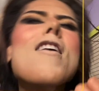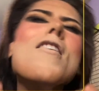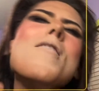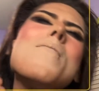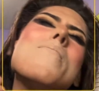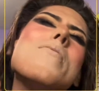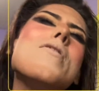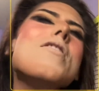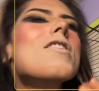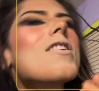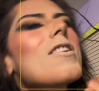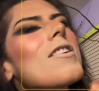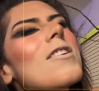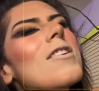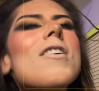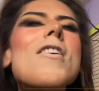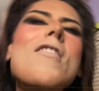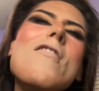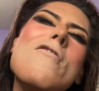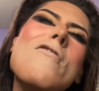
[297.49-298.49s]
to give a
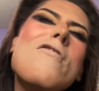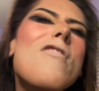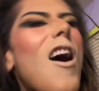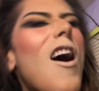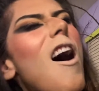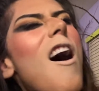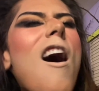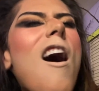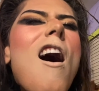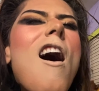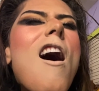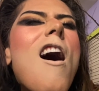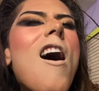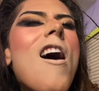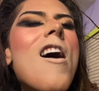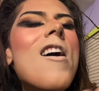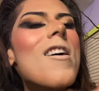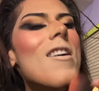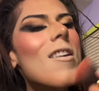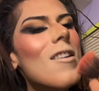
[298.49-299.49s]
more lived-in,